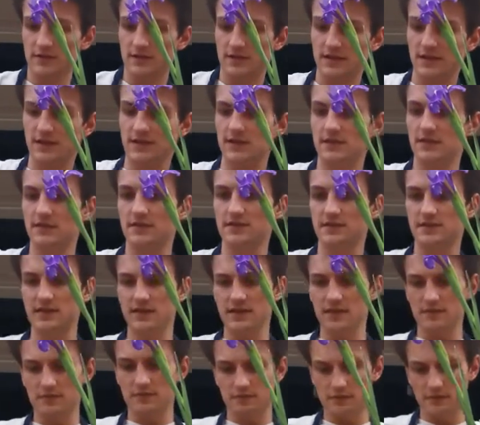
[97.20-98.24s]
Taking the
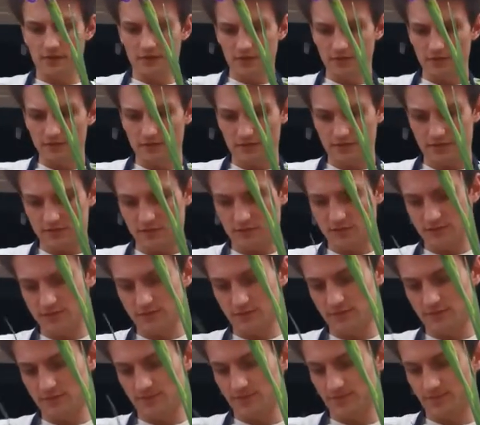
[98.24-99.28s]
second one,
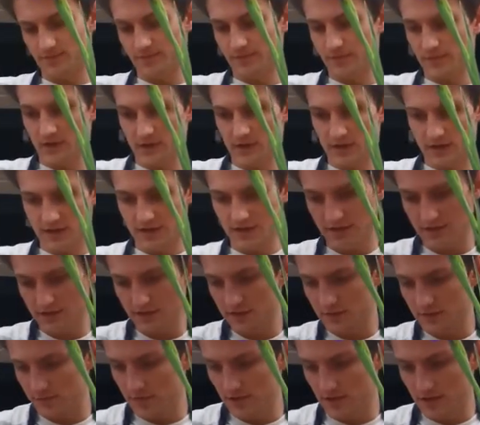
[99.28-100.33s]

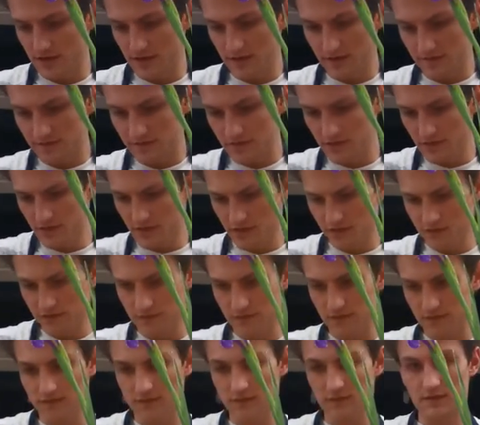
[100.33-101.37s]
some leaves
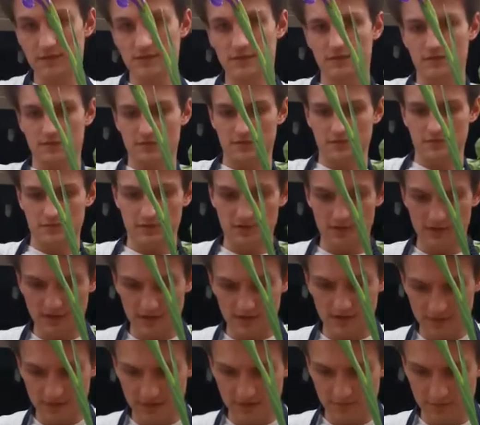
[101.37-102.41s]

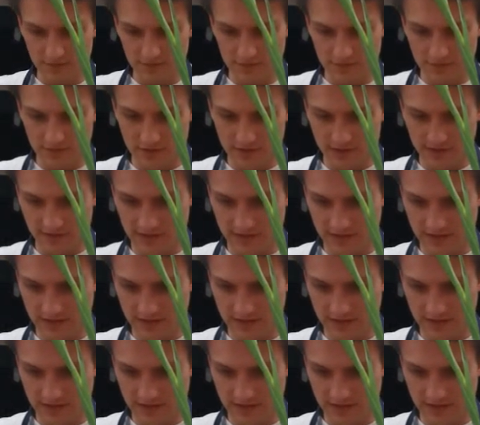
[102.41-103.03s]
off. This one we're going to have